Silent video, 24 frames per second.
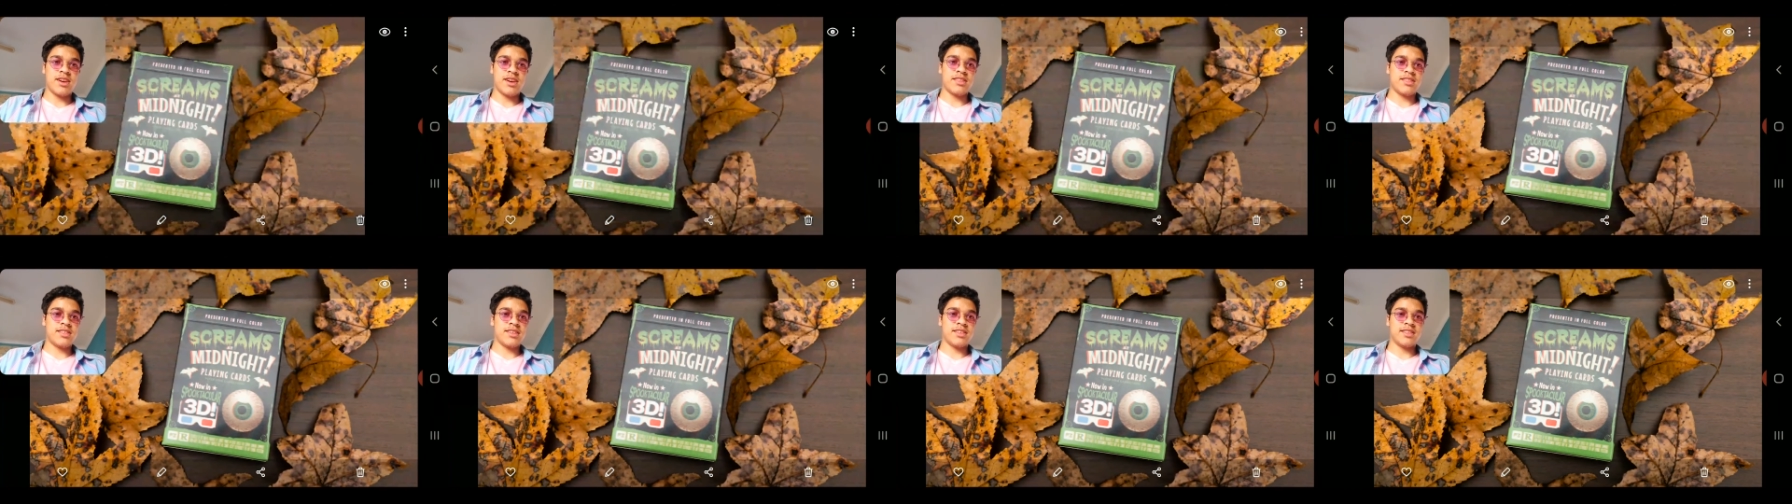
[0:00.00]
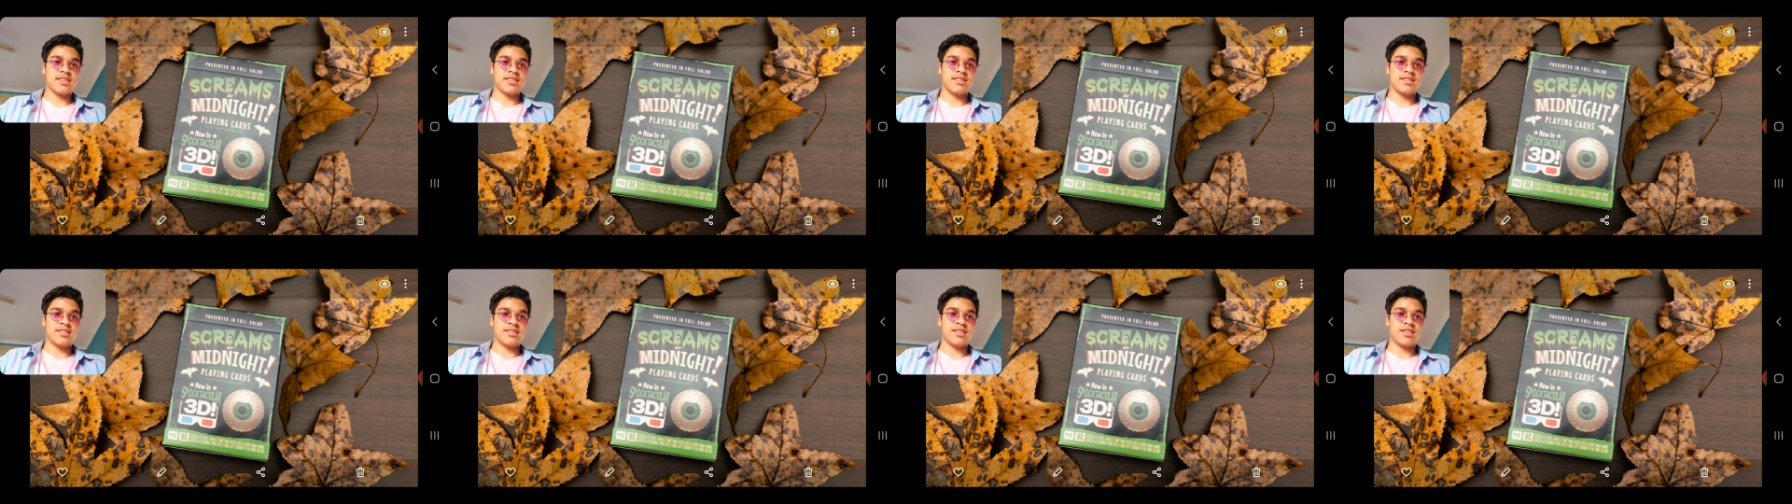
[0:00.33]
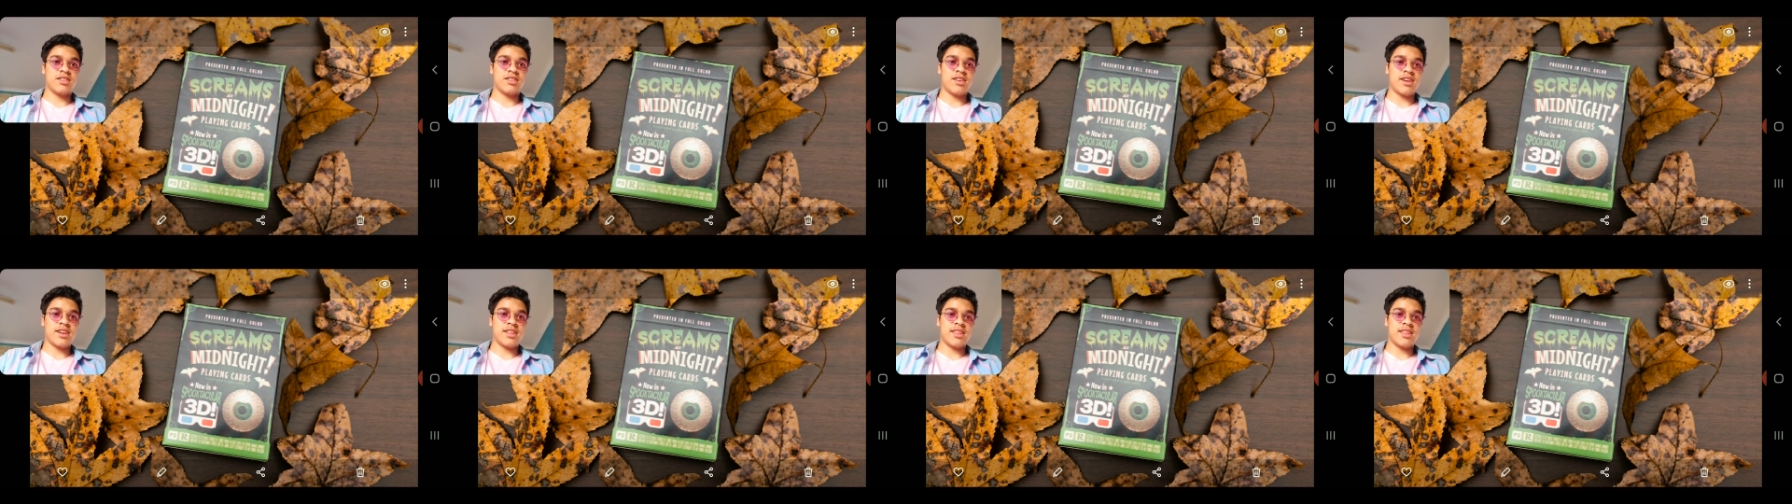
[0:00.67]
think this is a
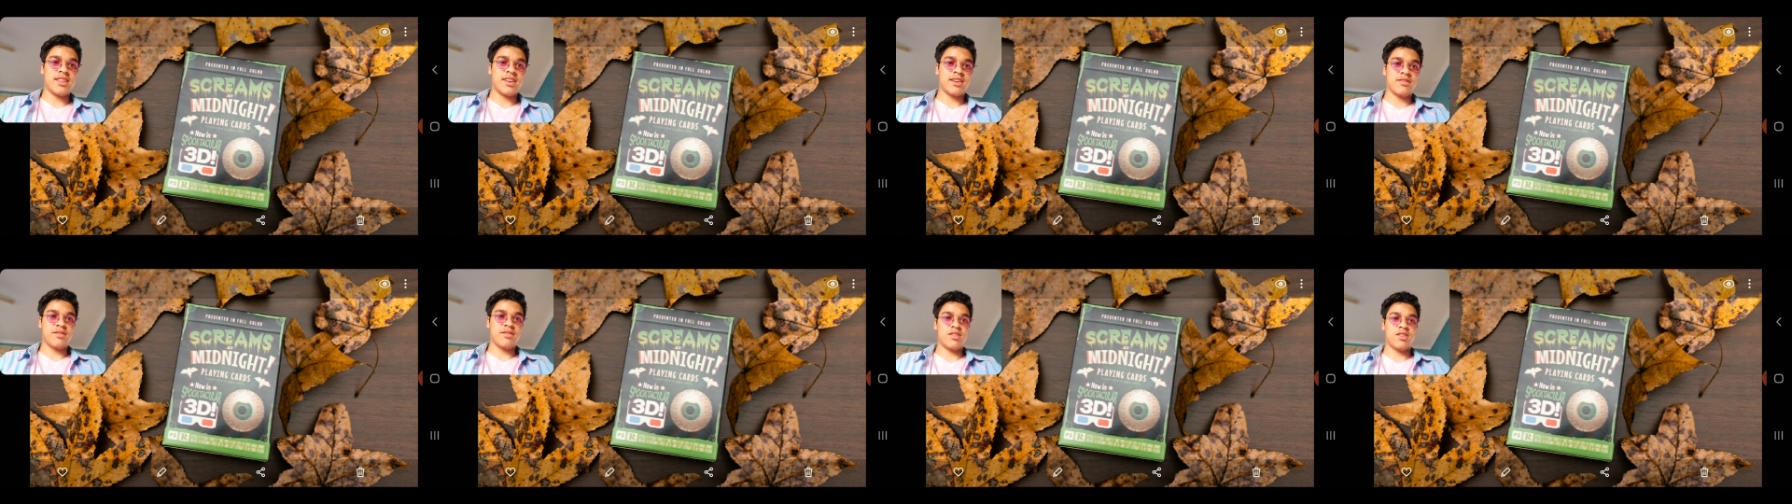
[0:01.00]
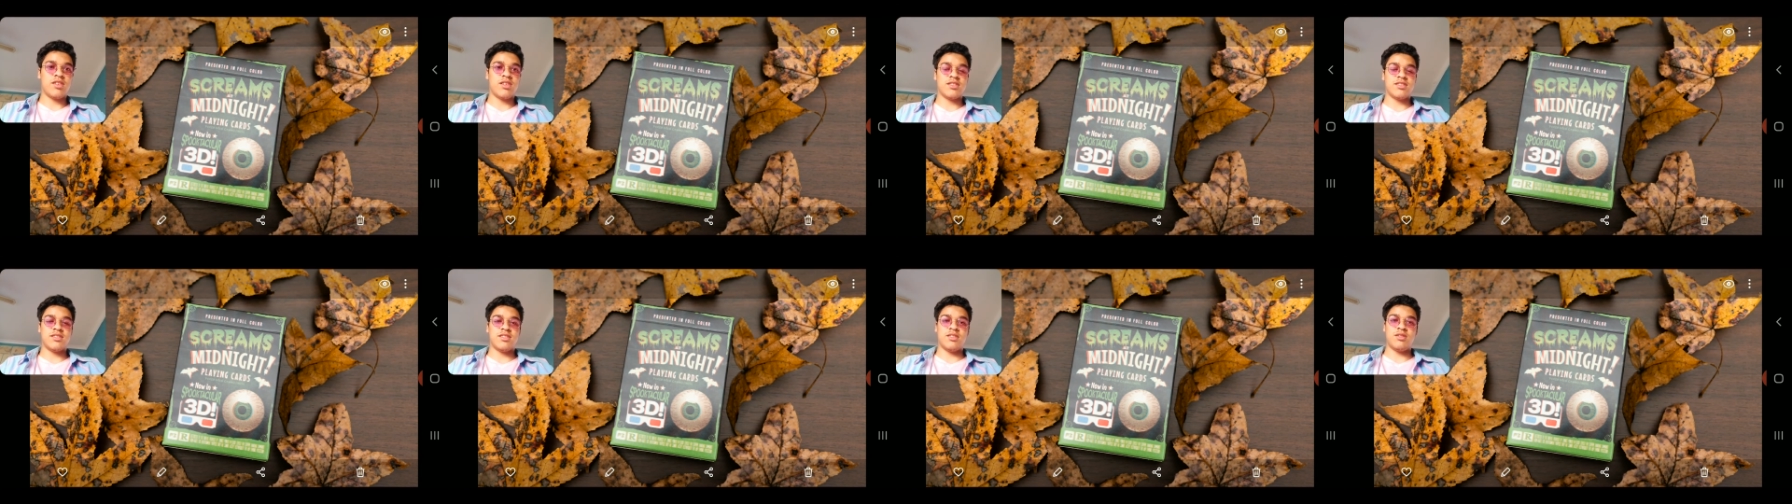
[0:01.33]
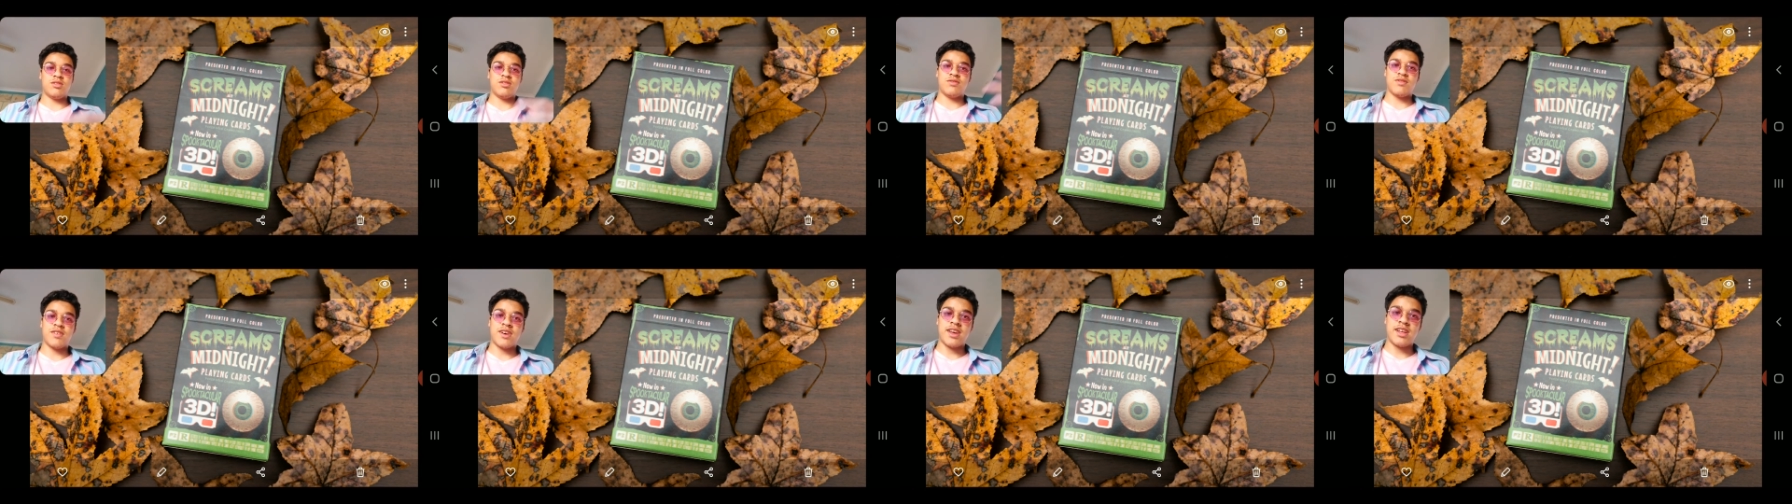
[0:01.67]
great deck of cards to
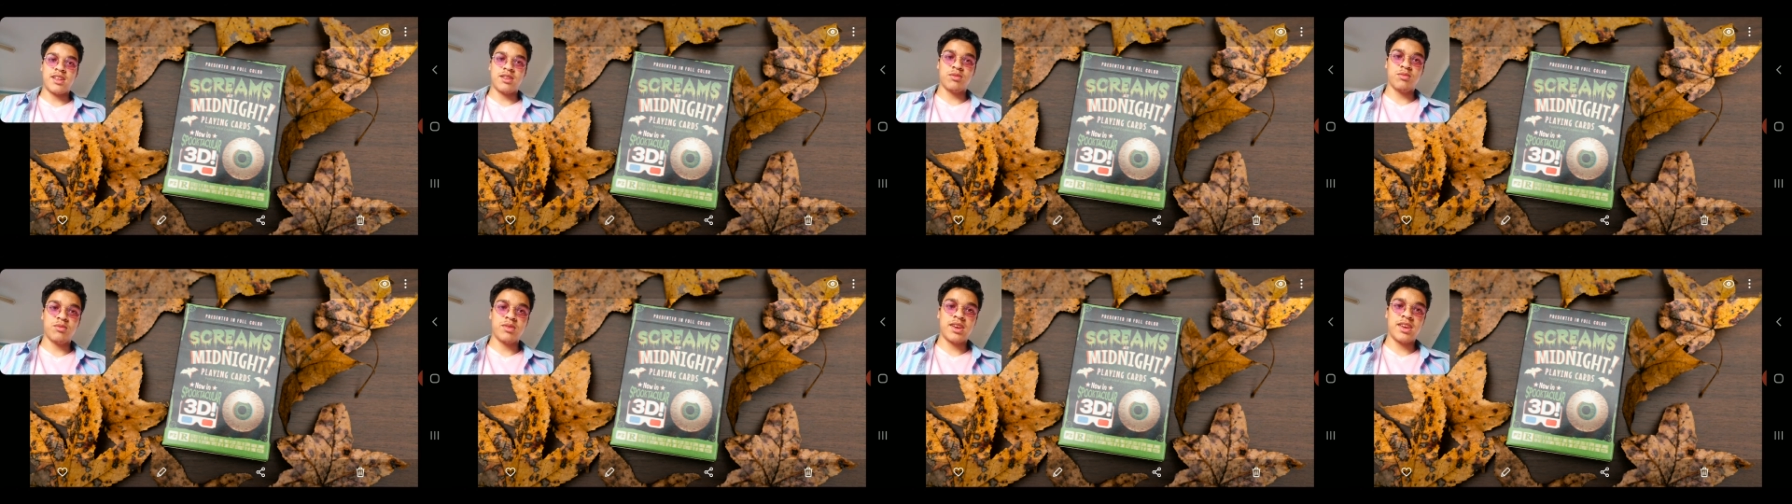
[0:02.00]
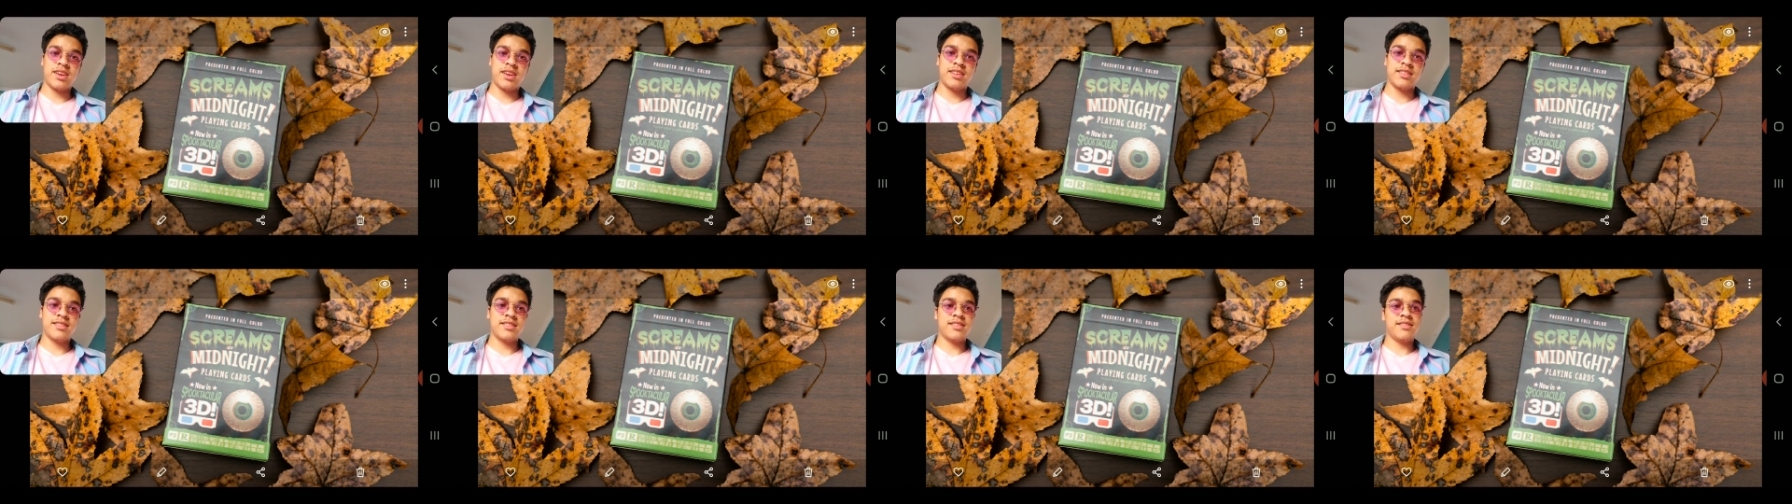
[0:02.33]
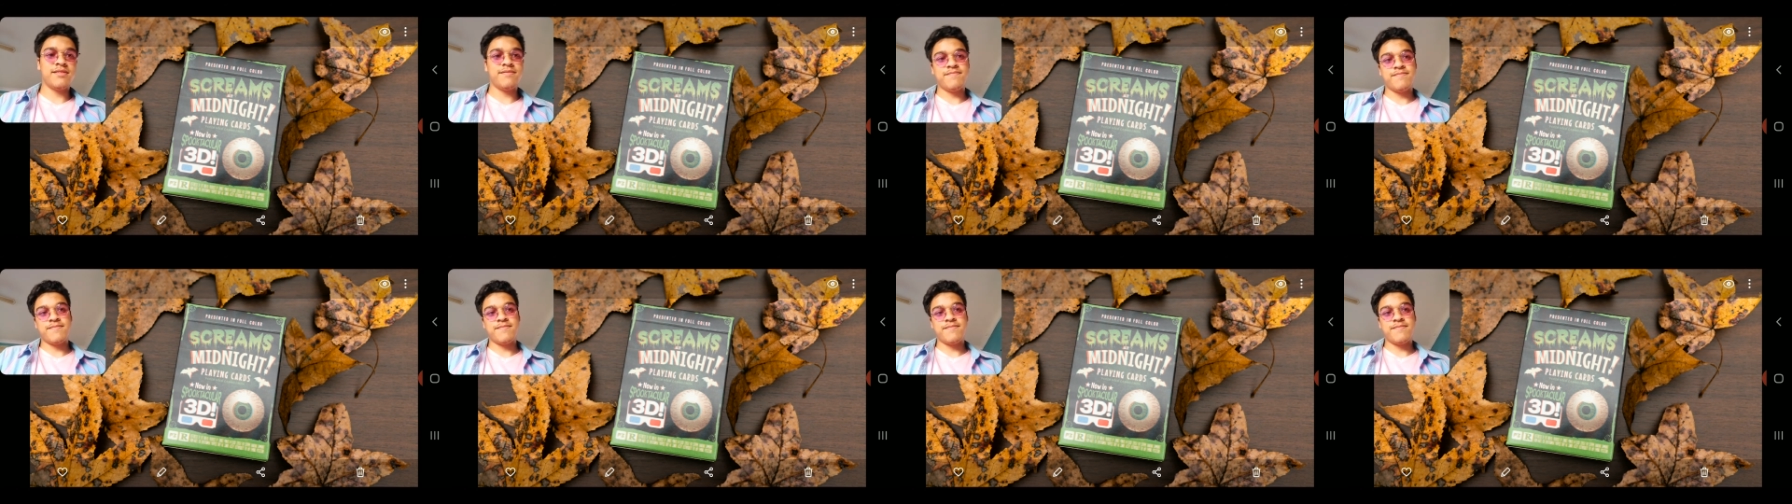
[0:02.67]
use for Halloween,